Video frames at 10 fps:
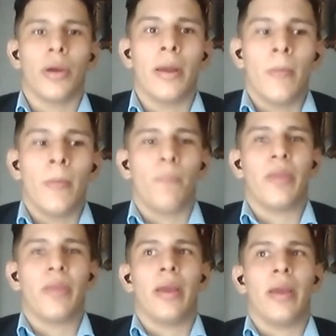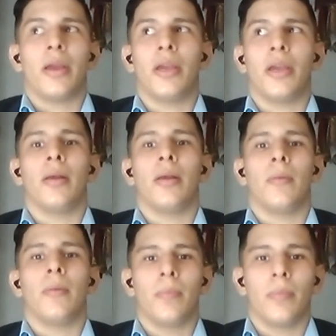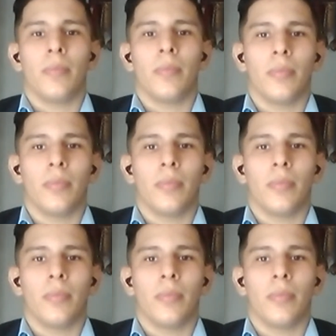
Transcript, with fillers: and research oh, about oh, okay. all this